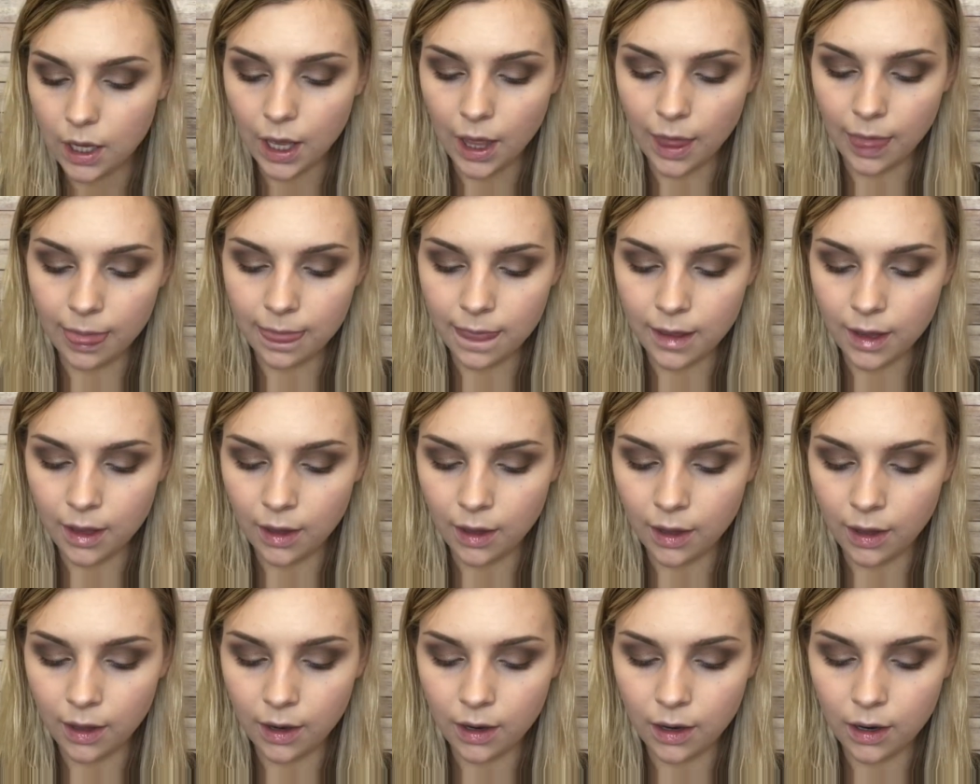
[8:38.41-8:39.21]
And
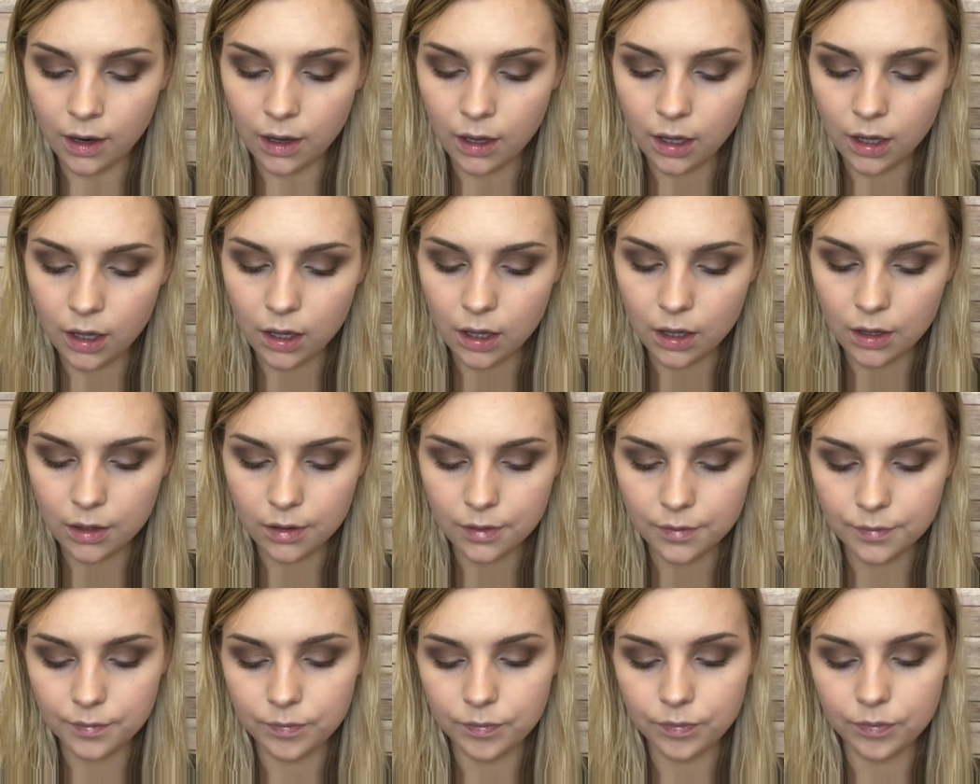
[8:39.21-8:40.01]
then
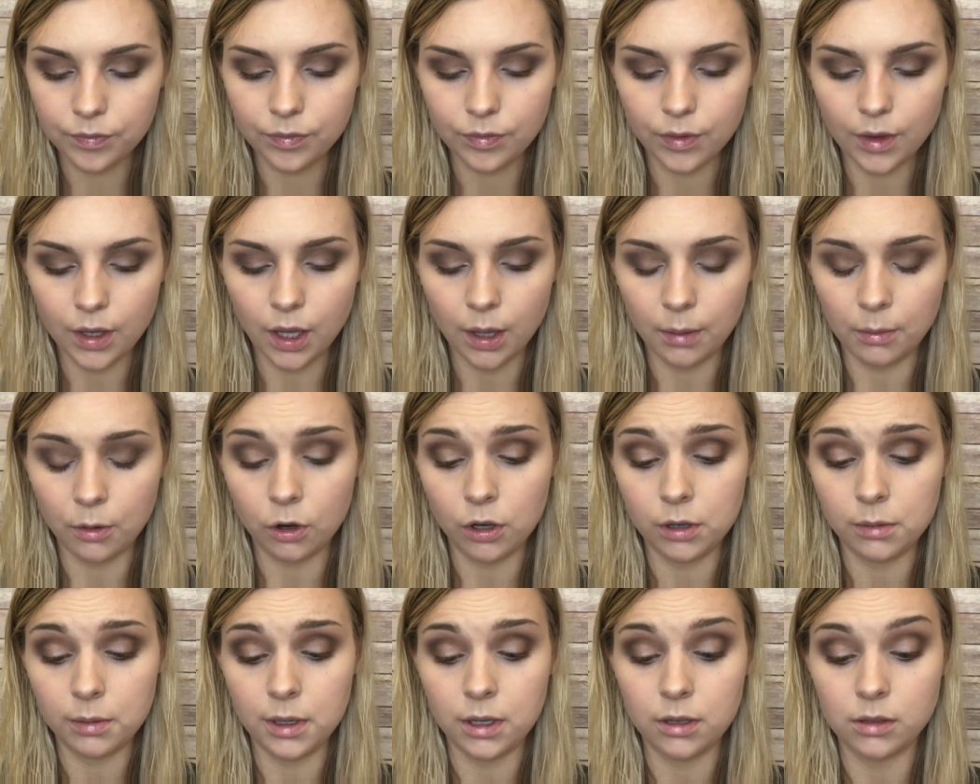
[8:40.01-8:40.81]
I'm
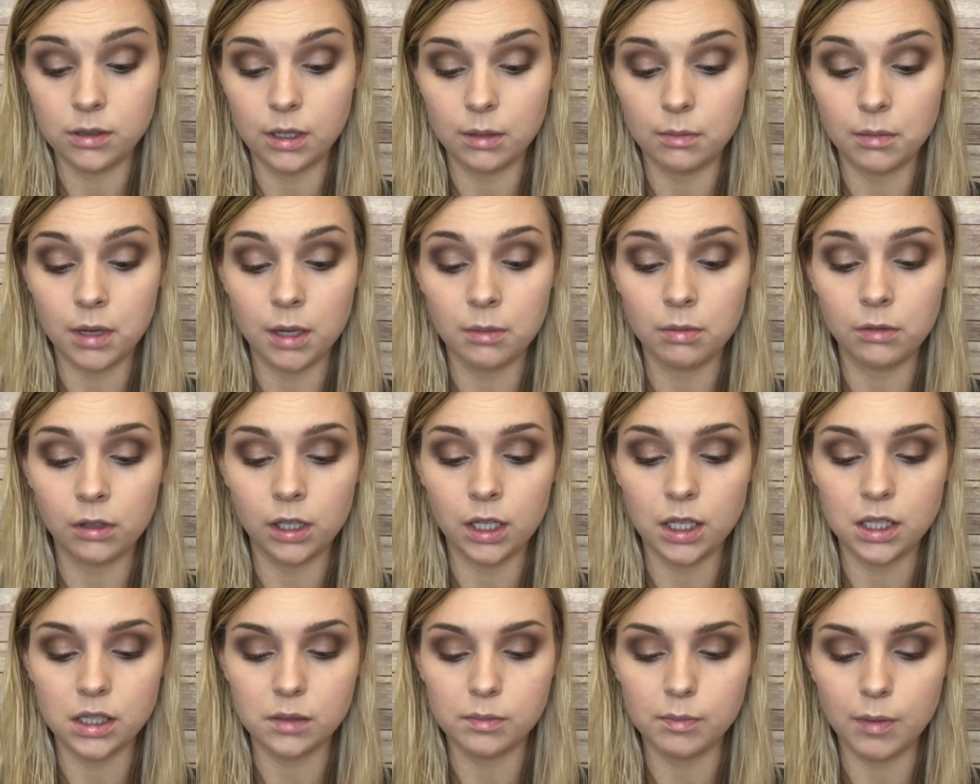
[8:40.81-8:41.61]
going to be using
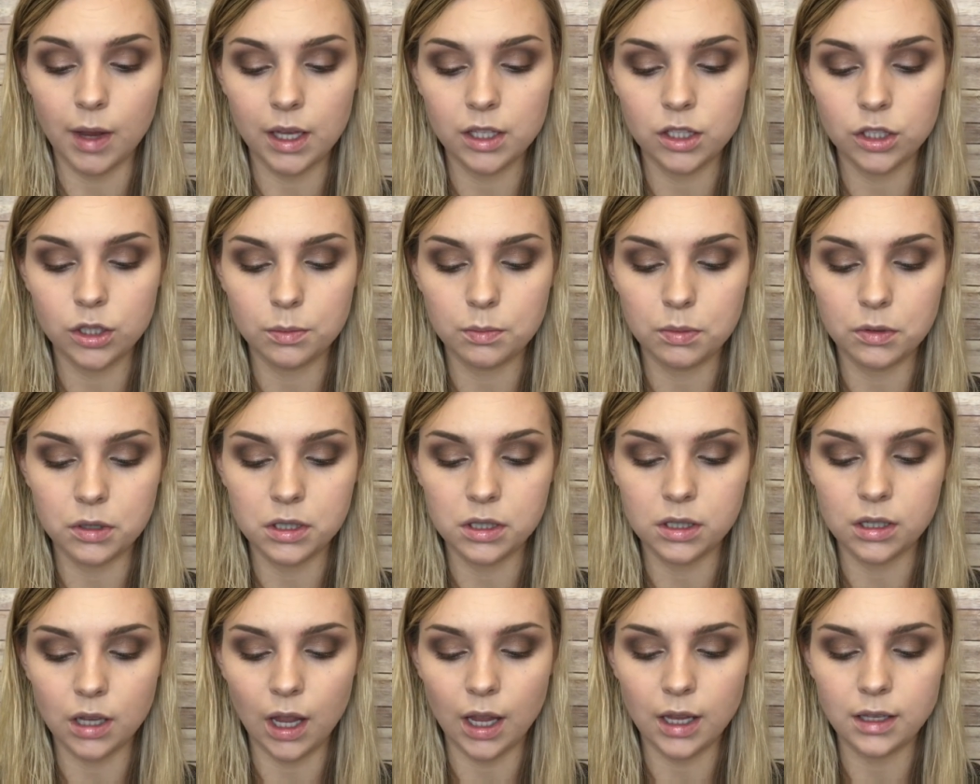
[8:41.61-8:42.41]
Maybelline's Master
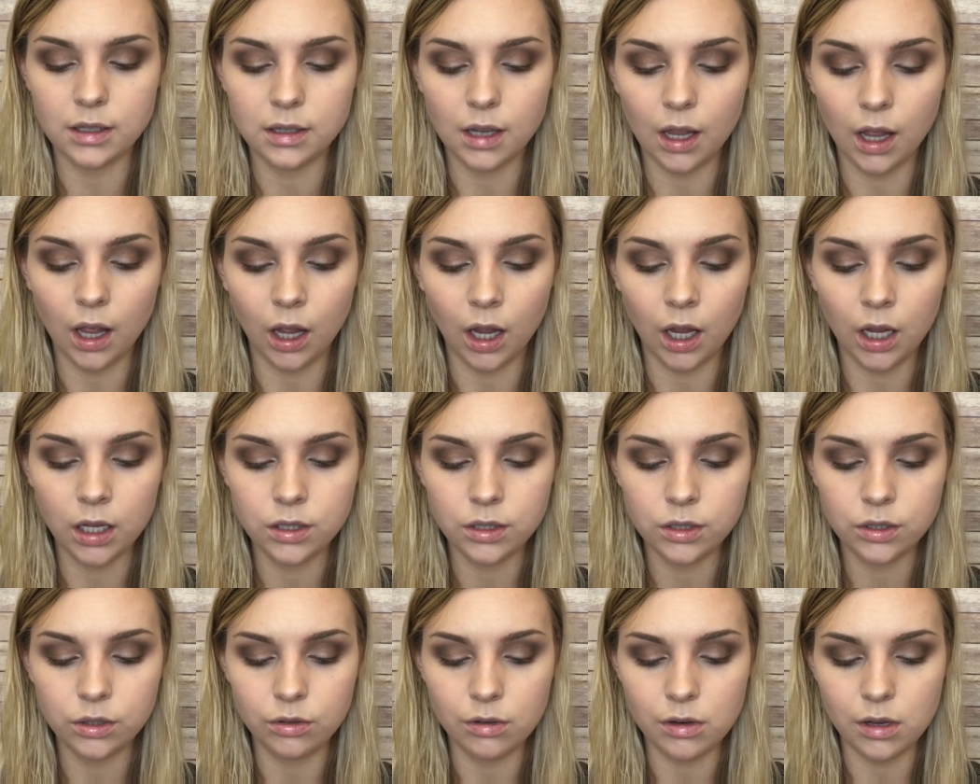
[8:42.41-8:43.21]
Precise Eye
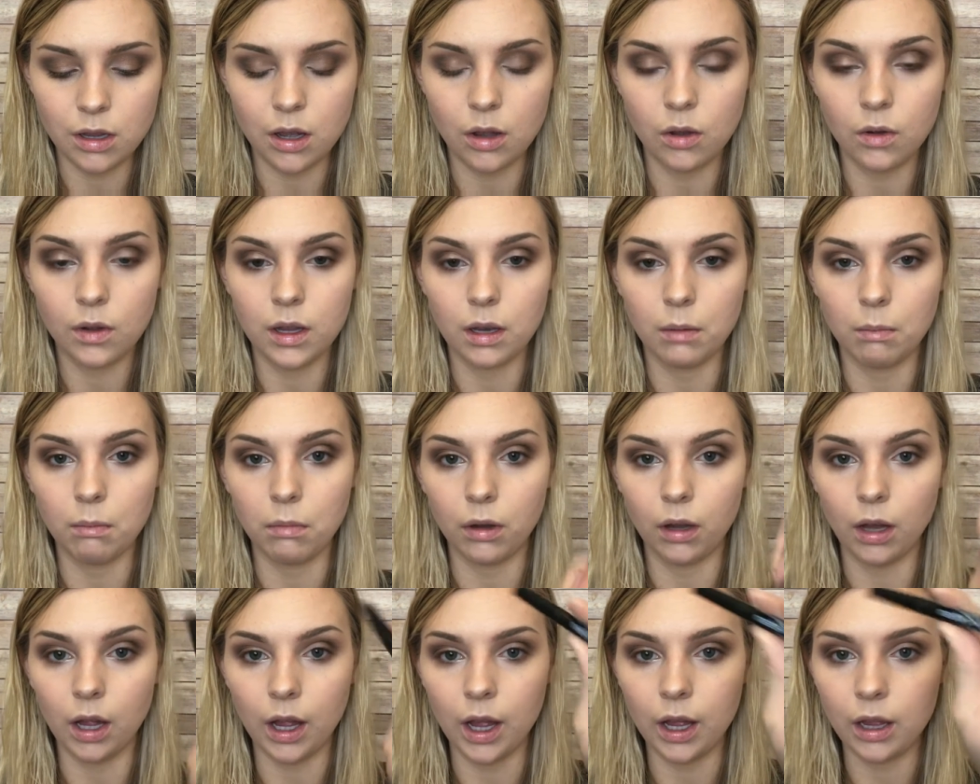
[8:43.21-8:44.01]
Studio in
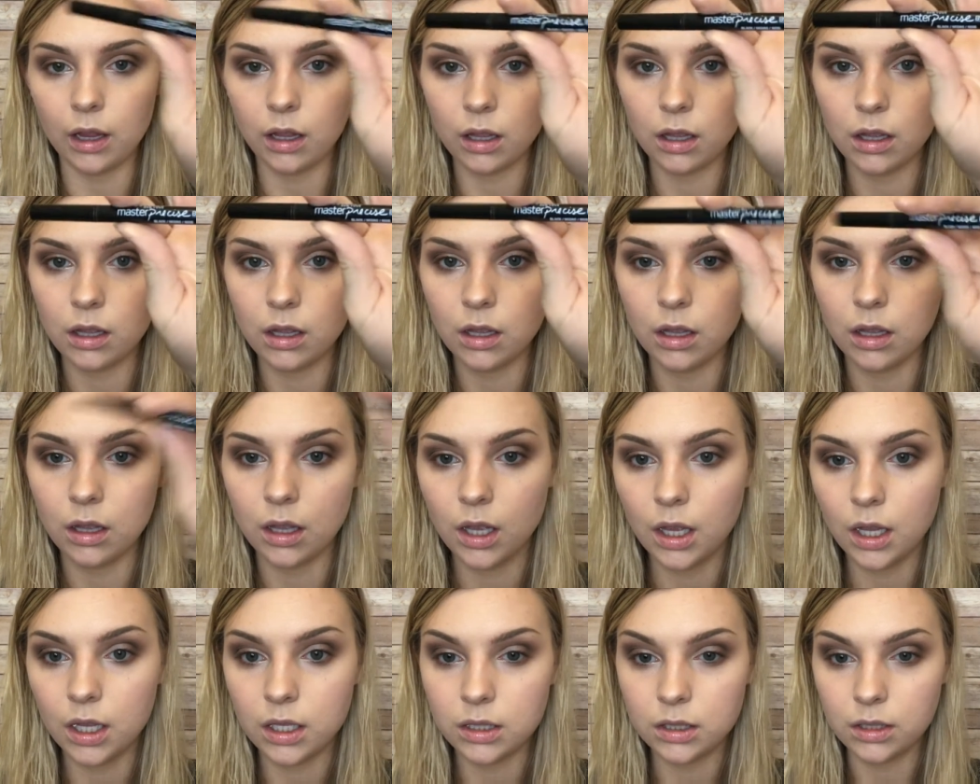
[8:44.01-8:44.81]
black
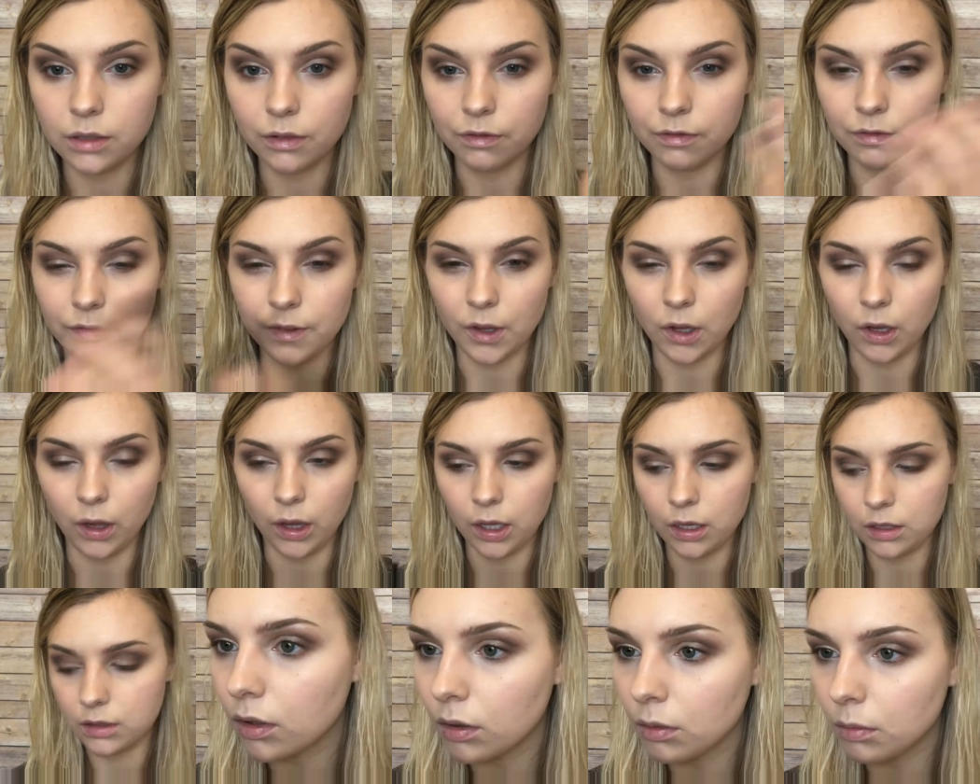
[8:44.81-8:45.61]
to fill it.